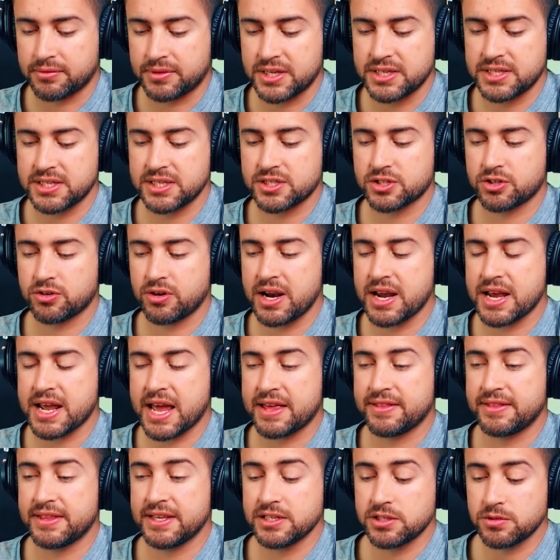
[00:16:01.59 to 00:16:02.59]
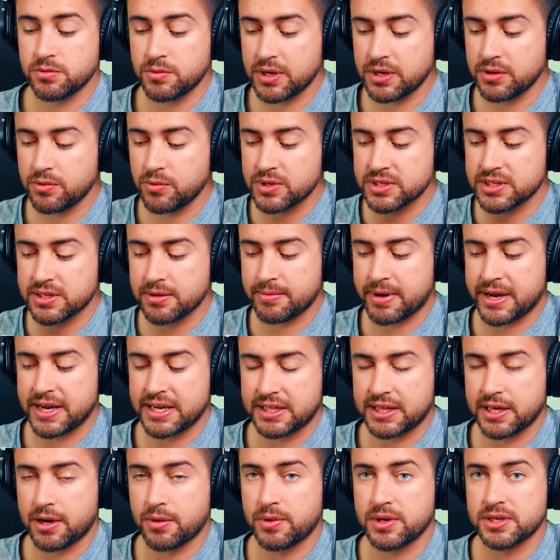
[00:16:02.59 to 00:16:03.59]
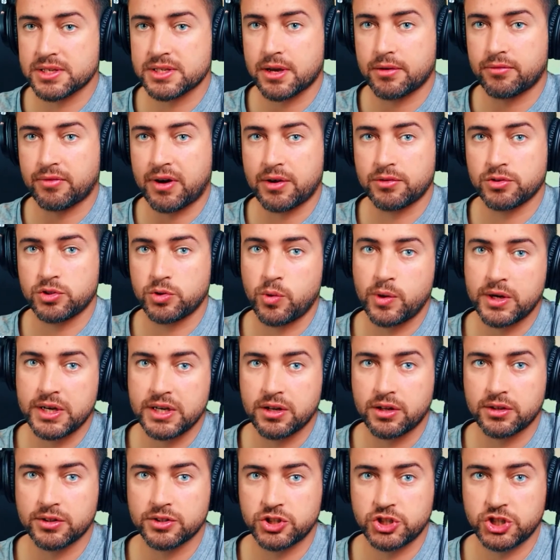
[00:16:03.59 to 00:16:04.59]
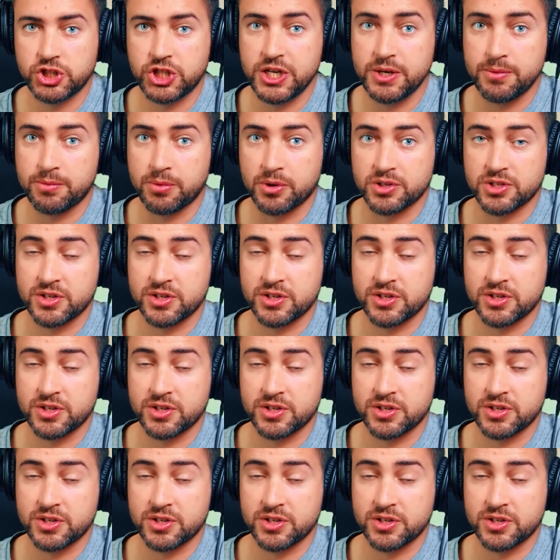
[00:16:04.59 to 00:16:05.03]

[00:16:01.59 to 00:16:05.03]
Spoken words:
this is great. And this one was the mic that was around $20 cheaper.